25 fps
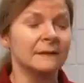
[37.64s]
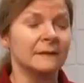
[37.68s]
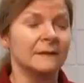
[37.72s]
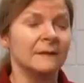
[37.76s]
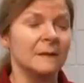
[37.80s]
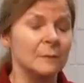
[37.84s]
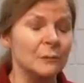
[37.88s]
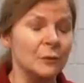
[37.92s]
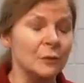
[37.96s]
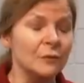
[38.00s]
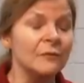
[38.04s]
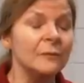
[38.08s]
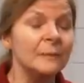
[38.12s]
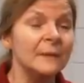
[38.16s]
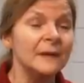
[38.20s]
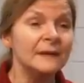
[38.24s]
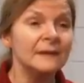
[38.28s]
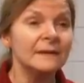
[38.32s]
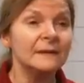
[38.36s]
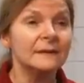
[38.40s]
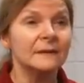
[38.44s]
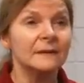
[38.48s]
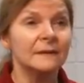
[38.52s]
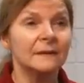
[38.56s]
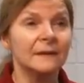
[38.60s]
The
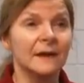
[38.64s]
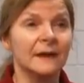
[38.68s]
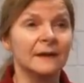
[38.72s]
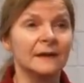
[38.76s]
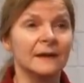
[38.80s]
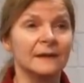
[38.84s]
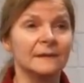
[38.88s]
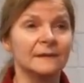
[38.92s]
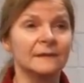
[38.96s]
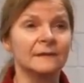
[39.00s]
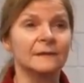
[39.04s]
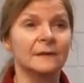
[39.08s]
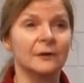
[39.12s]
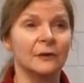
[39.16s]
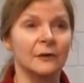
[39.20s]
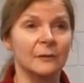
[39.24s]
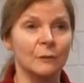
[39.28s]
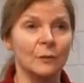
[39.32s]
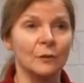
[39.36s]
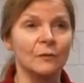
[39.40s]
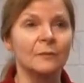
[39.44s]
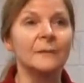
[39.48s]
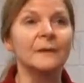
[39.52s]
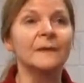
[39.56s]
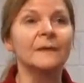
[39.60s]
movement, the unnecessary
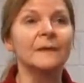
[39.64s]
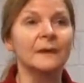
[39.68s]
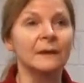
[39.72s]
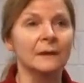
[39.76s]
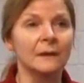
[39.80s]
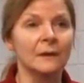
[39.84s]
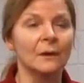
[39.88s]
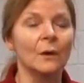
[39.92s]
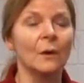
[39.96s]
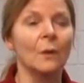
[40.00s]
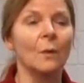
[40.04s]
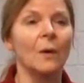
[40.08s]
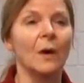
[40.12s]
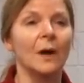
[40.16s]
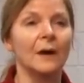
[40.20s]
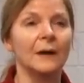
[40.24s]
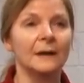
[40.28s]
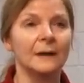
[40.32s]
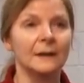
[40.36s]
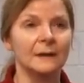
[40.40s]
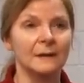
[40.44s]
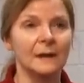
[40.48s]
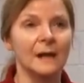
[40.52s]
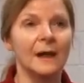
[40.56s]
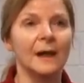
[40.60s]
movement that can go
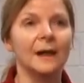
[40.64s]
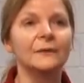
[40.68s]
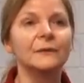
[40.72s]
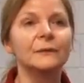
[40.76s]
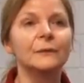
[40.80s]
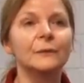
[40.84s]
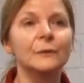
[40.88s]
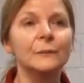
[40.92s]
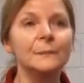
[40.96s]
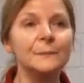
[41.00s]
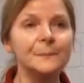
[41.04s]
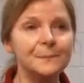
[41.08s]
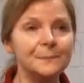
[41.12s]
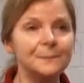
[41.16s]
on in a classroom.